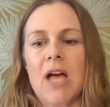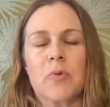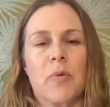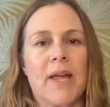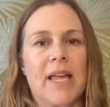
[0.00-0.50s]

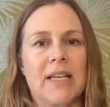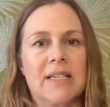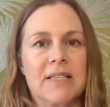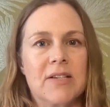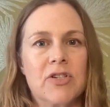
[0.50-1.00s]
as we're making
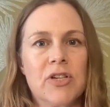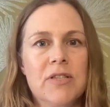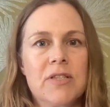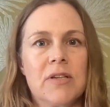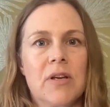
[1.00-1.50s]

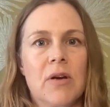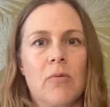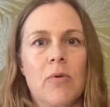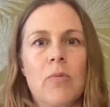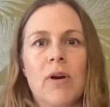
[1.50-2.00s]
decisions,
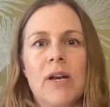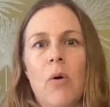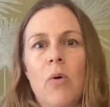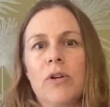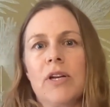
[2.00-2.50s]
we want to
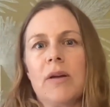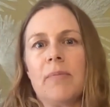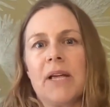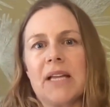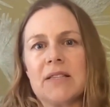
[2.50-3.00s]
hold it
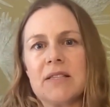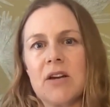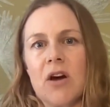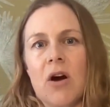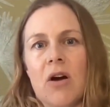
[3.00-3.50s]
up
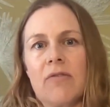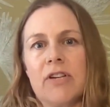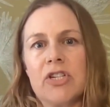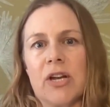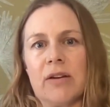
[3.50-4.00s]
against our
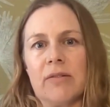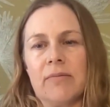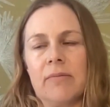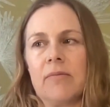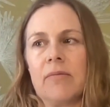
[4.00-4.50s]
vision.
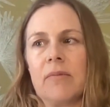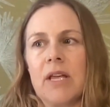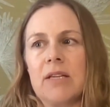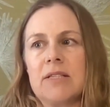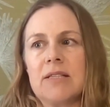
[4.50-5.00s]

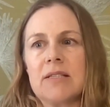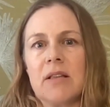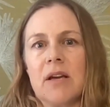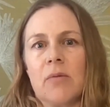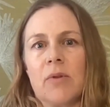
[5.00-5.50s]
Is this
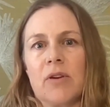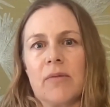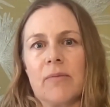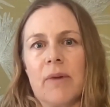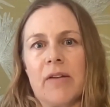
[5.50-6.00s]
in line with
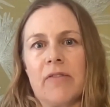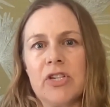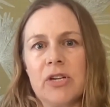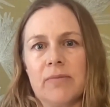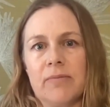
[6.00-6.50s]
my
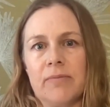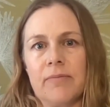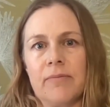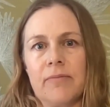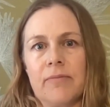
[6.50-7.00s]
vision?
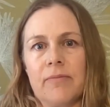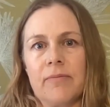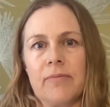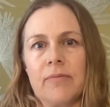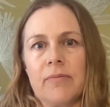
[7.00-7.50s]

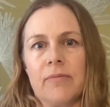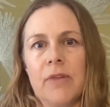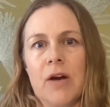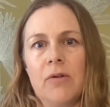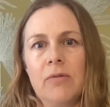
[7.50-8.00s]

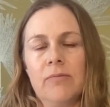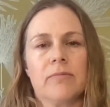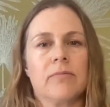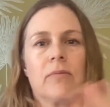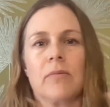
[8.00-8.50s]
No,
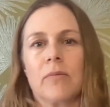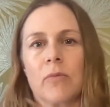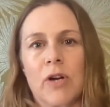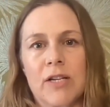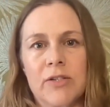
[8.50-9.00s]

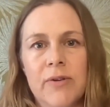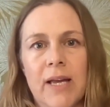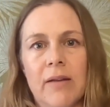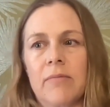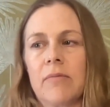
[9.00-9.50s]
we're not
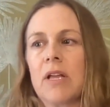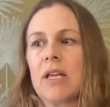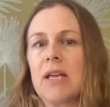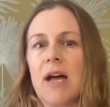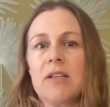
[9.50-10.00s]
doing it.
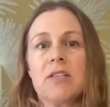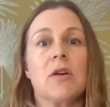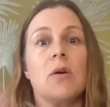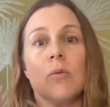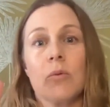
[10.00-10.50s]

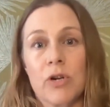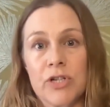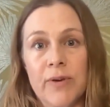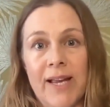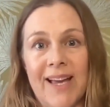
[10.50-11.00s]
Yes, we're
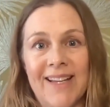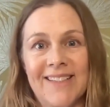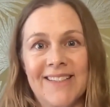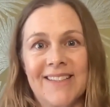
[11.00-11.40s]
doing it.